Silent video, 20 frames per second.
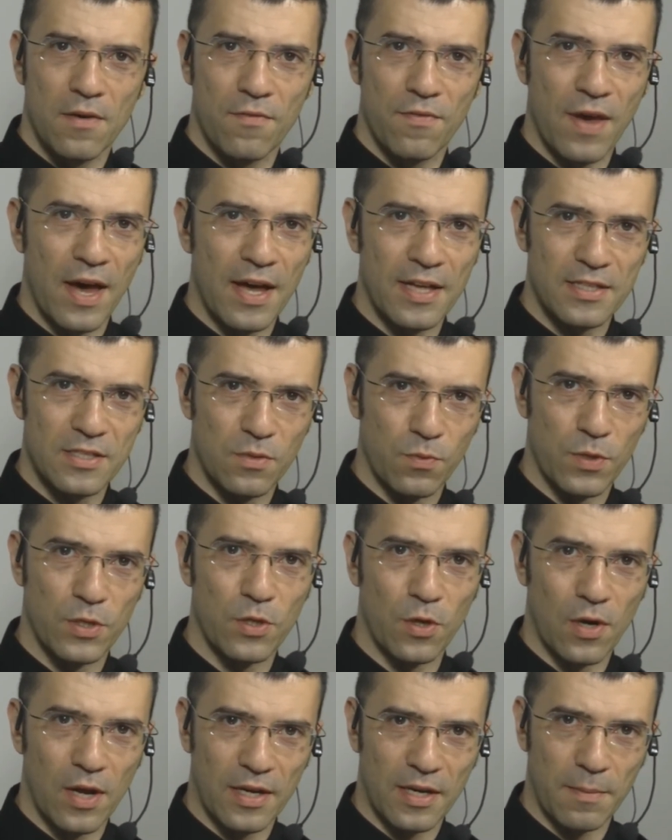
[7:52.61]
that we
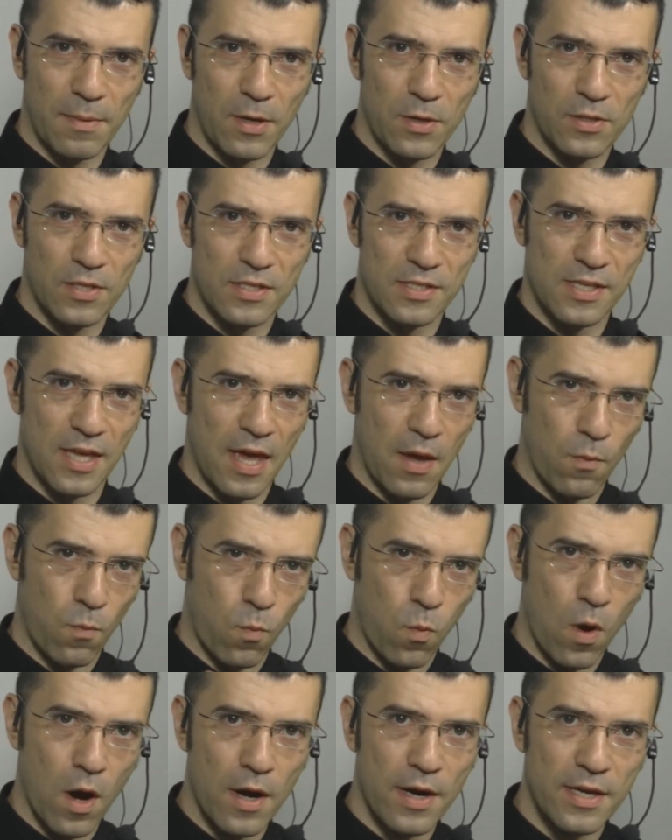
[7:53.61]
don't like about TCA.
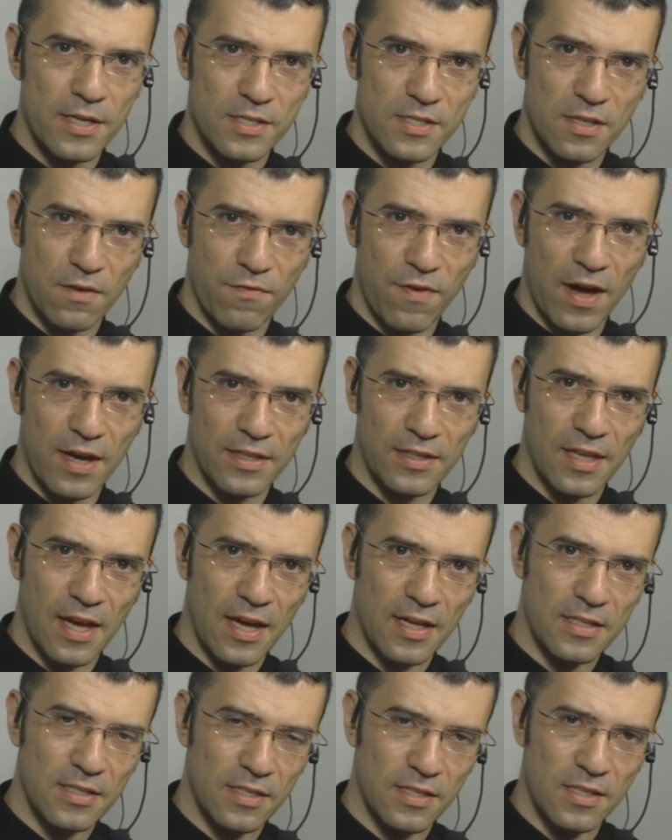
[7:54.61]
One is the fact
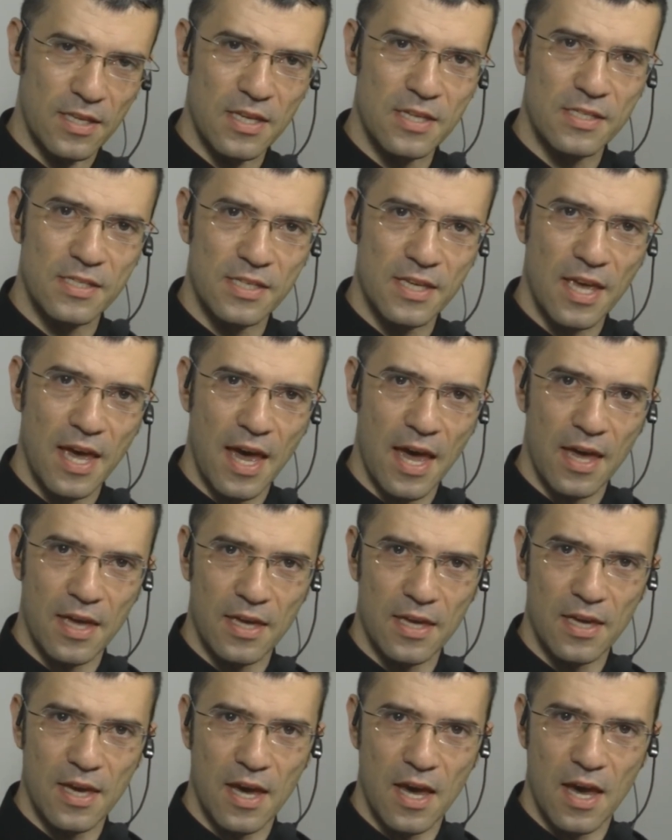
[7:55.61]
that
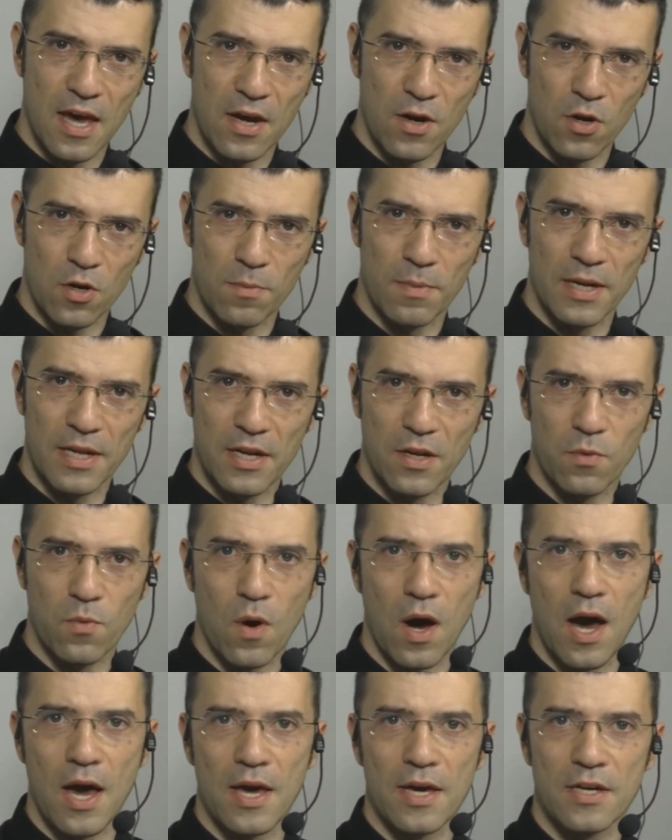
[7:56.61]
TCA normally
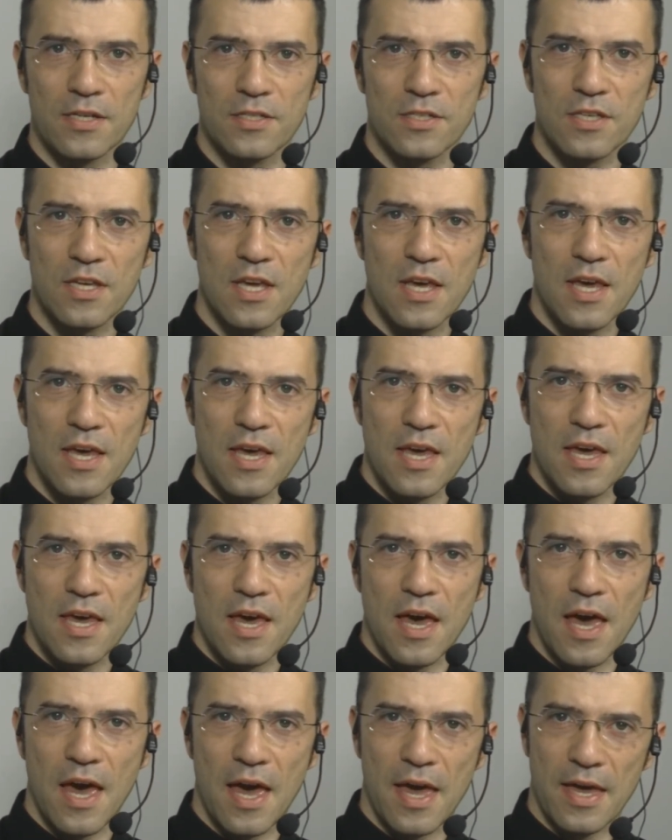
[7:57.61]
requires
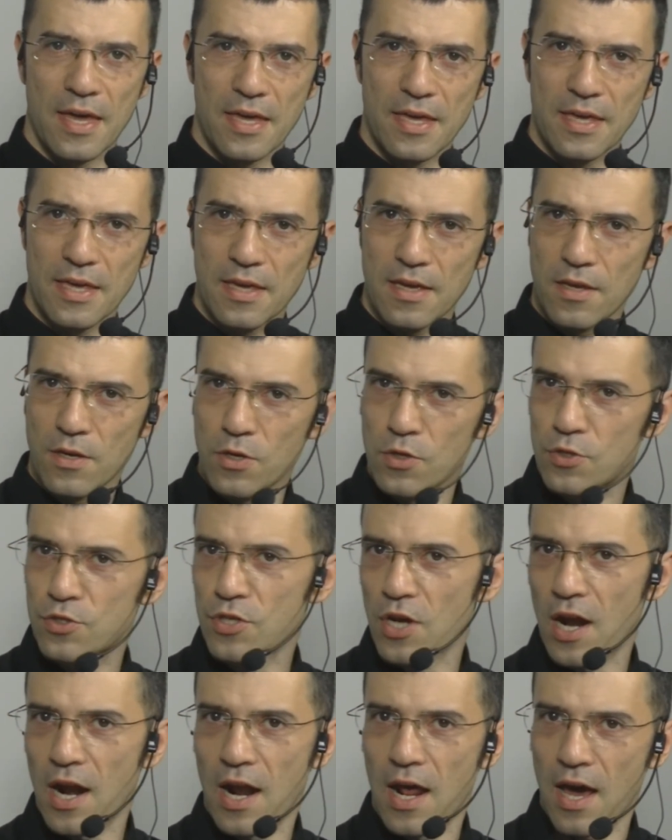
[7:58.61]
a
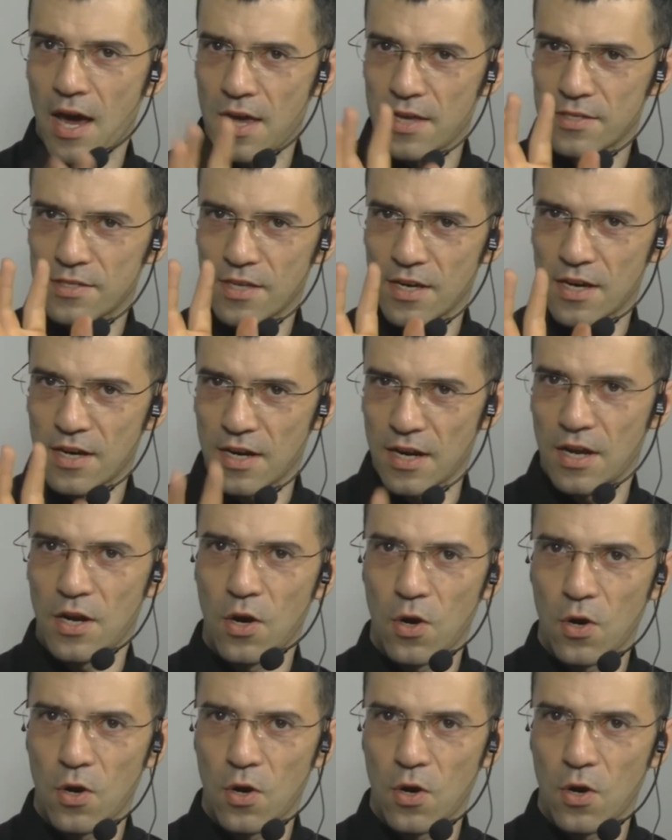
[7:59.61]
neutralizer in